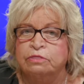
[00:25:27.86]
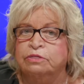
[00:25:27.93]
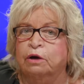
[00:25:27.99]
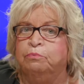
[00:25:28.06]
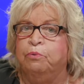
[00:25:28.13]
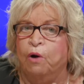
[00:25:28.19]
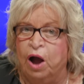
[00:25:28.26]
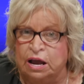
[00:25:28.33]

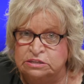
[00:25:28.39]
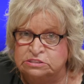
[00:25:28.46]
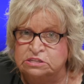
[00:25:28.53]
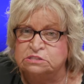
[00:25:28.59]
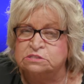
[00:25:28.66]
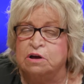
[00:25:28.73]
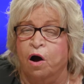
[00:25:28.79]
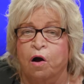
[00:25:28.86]
The
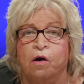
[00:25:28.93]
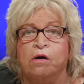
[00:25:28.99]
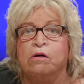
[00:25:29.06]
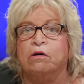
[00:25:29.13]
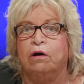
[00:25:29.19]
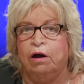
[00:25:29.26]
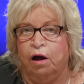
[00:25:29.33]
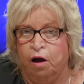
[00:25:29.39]
prices
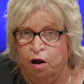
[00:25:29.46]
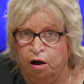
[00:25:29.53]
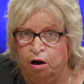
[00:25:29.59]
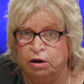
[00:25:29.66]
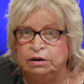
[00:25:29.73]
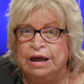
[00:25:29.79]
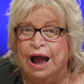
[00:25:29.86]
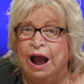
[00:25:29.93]
are
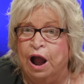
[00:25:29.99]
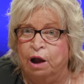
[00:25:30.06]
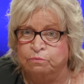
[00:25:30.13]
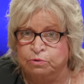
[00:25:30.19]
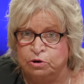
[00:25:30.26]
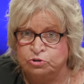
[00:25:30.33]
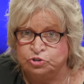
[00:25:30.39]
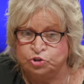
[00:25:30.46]
on our
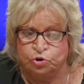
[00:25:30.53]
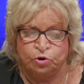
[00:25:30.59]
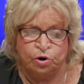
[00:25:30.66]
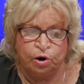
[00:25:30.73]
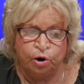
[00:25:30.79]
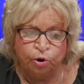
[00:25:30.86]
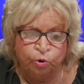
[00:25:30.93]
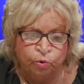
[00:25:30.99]

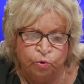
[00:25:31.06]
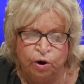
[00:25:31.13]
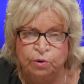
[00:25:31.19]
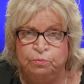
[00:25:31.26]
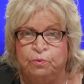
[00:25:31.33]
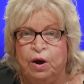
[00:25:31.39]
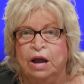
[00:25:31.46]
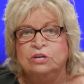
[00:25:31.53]
brochure,
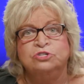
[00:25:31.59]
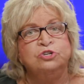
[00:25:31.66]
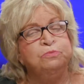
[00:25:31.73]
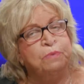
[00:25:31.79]
group rates.